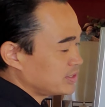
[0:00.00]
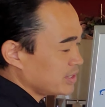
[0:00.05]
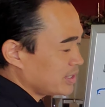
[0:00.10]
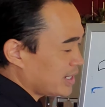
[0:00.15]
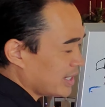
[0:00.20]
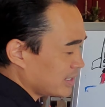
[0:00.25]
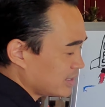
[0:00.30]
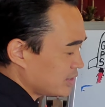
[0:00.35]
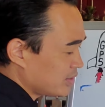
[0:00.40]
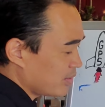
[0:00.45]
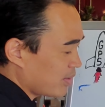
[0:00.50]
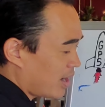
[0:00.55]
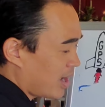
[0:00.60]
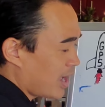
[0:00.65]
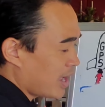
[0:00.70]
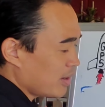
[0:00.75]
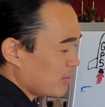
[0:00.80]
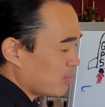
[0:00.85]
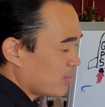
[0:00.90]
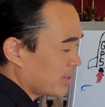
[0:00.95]
you get to
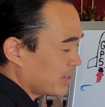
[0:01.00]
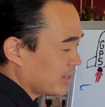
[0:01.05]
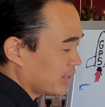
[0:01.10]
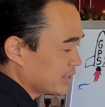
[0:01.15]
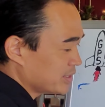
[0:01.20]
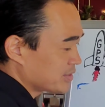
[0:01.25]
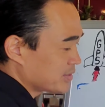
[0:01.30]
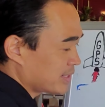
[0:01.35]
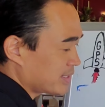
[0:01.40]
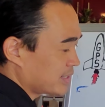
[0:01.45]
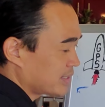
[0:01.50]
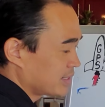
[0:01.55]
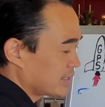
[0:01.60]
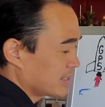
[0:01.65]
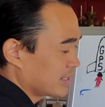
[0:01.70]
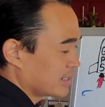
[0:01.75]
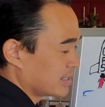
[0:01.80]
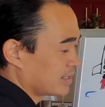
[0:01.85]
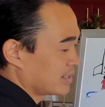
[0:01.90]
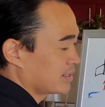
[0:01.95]
I-100,
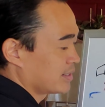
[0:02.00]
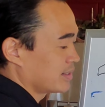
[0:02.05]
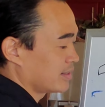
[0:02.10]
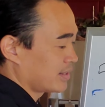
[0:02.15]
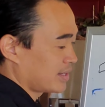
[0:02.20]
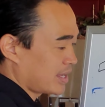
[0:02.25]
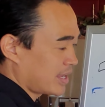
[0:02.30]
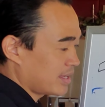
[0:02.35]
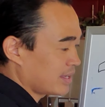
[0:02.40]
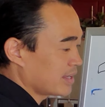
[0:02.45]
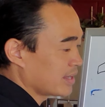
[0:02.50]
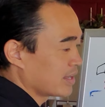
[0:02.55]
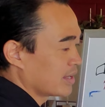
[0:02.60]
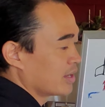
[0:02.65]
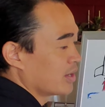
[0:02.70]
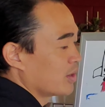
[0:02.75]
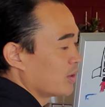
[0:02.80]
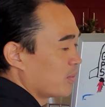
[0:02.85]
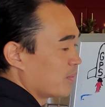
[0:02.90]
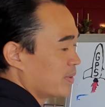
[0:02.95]
okay,
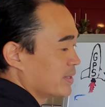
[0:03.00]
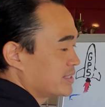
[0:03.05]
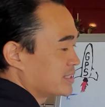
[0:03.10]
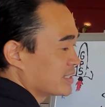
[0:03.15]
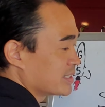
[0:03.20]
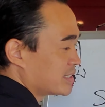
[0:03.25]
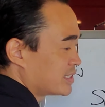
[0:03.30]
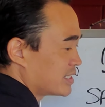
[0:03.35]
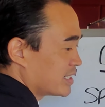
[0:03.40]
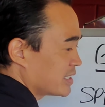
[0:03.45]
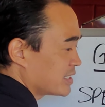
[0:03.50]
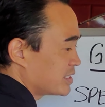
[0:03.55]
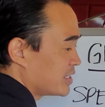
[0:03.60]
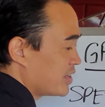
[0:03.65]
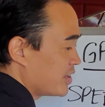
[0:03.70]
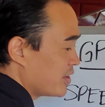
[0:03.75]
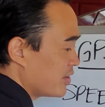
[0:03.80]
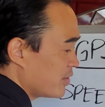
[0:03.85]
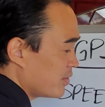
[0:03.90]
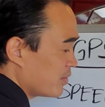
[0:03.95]
which is just
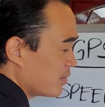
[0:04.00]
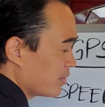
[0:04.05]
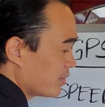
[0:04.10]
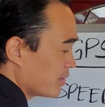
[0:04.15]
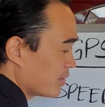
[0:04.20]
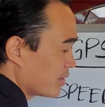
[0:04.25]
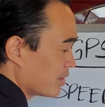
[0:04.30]
you,